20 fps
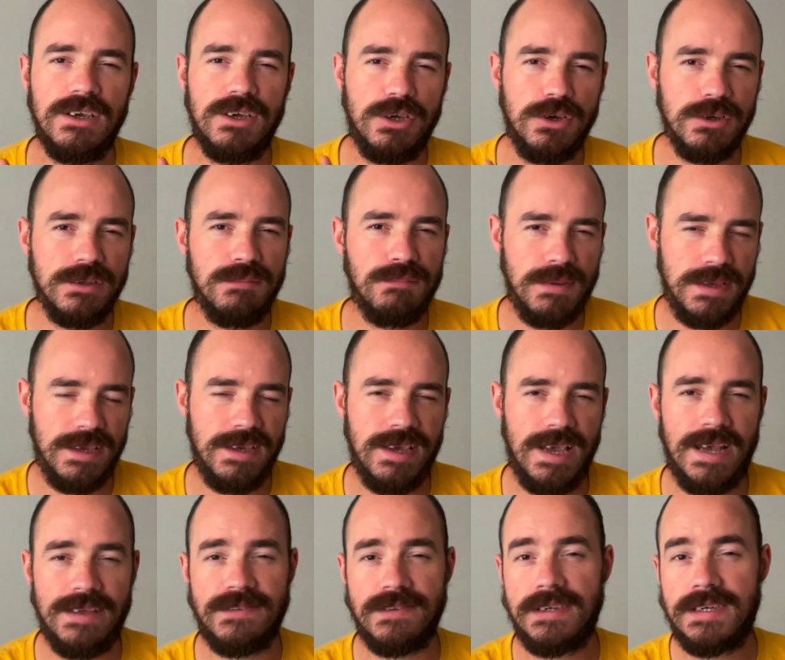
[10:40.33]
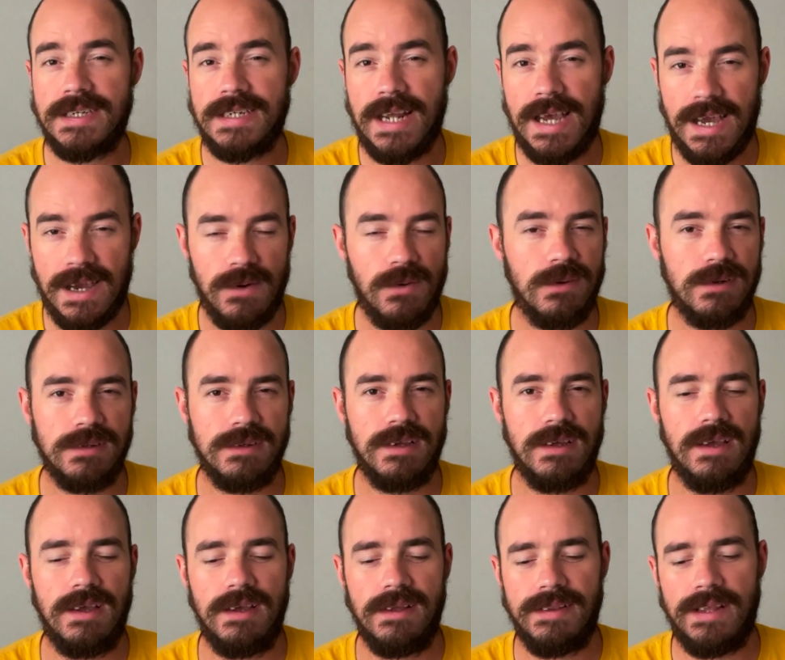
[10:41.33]
could be as a noun.
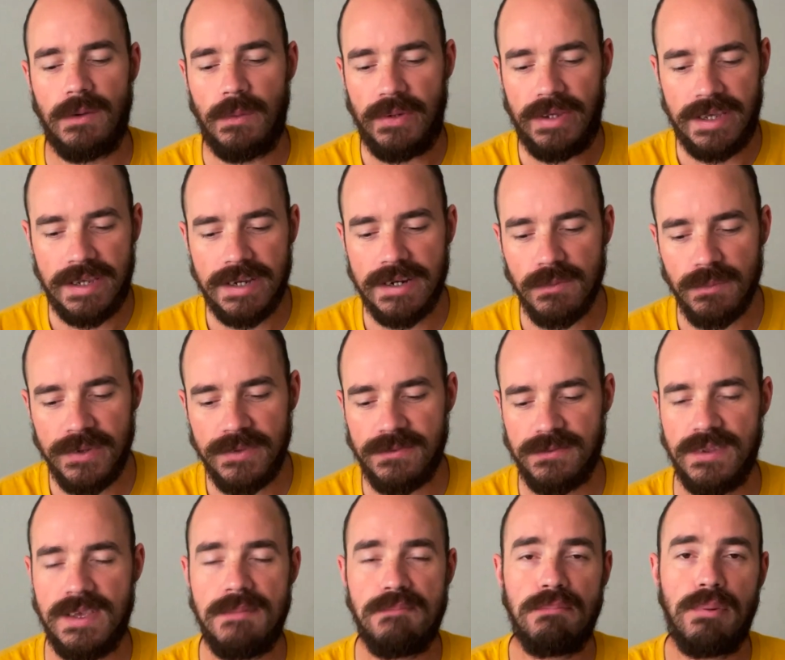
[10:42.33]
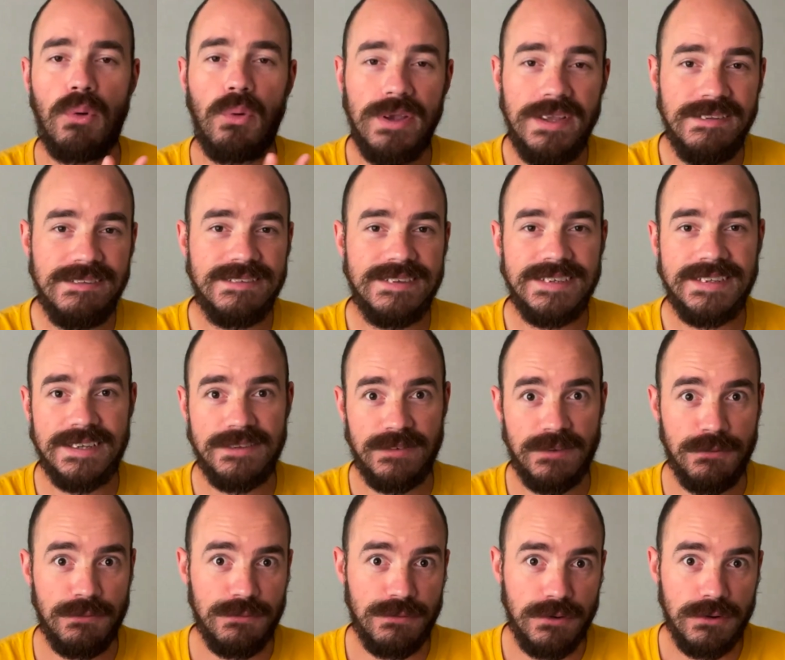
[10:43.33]
Now here we see pointed as
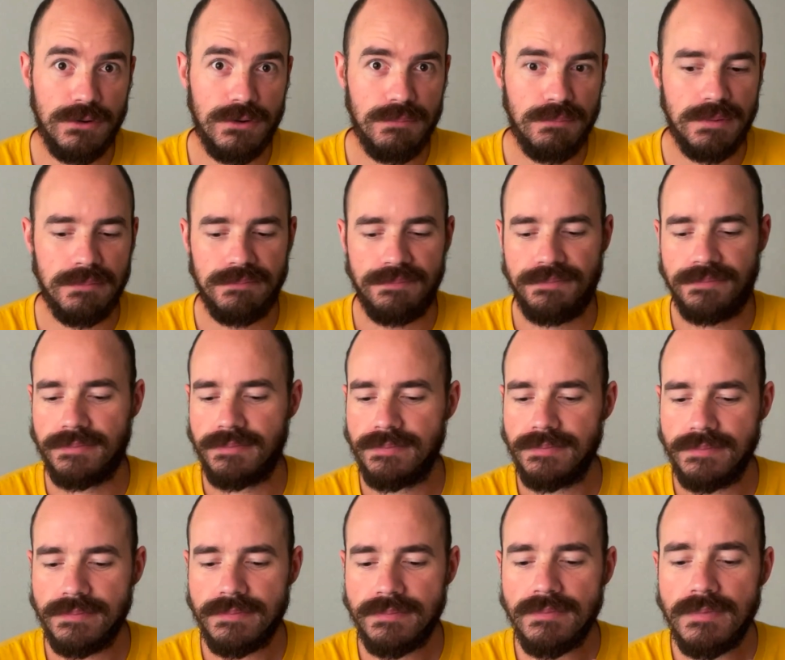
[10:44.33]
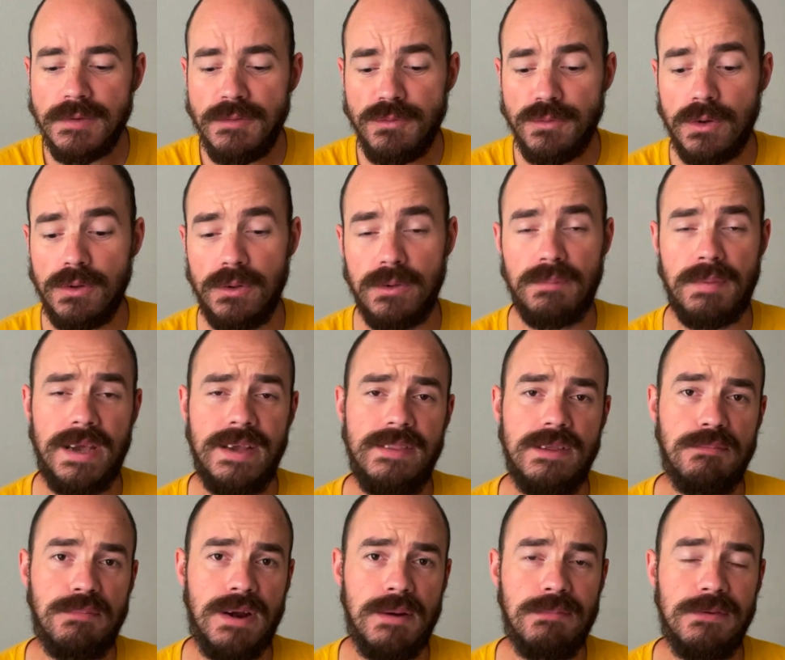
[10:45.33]
a verb followed by
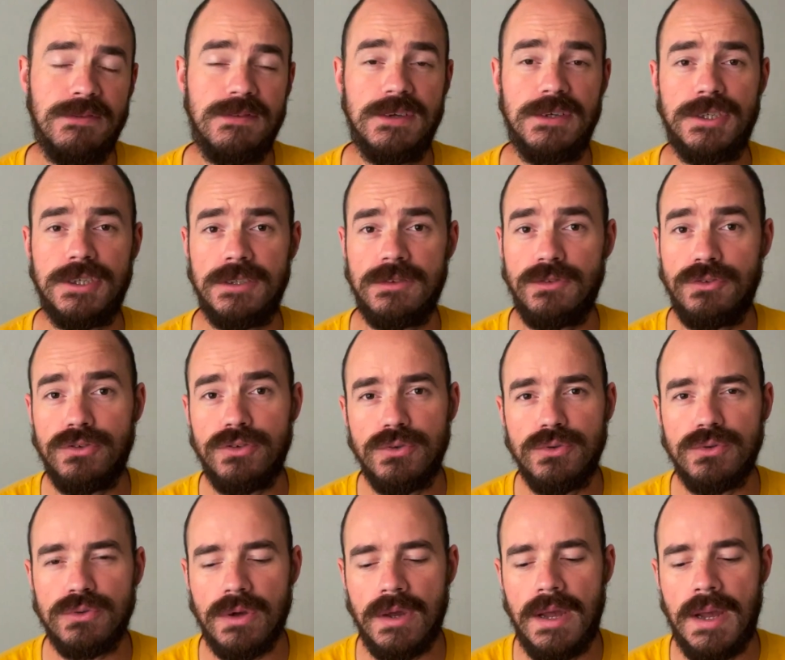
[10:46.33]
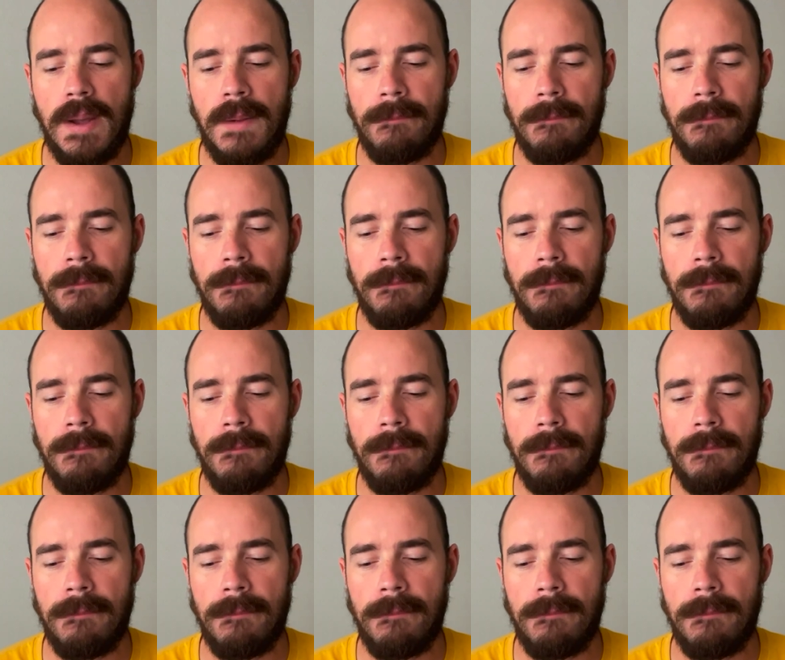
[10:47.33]
the preposition to.